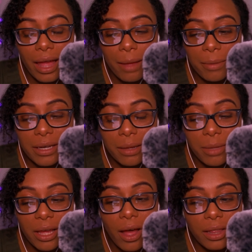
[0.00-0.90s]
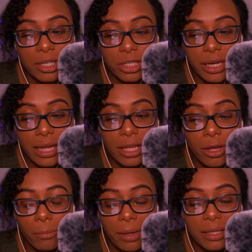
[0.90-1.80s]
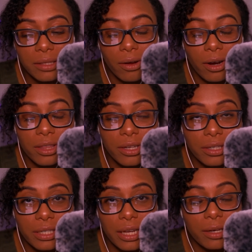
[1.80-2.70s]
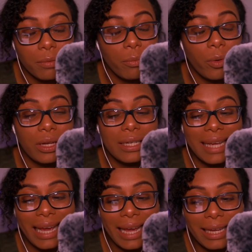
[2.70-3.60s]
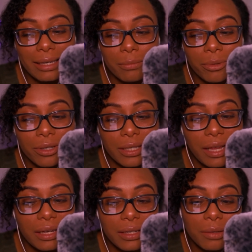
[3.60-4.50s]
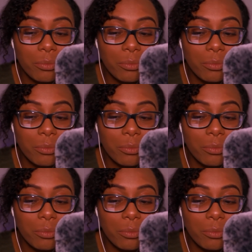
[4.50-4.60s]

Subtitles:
Epidemiology, humans are 13.8%